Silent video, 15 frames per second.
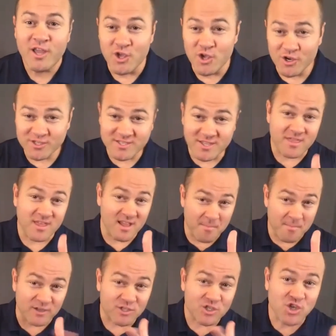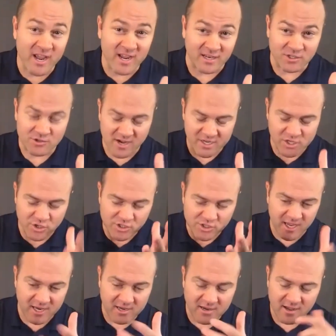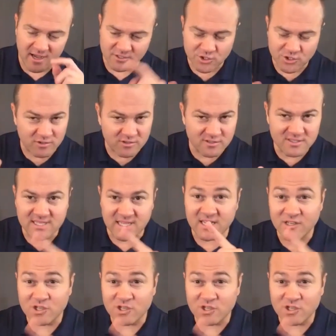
Here's the thing about change, right? You said uncertainty,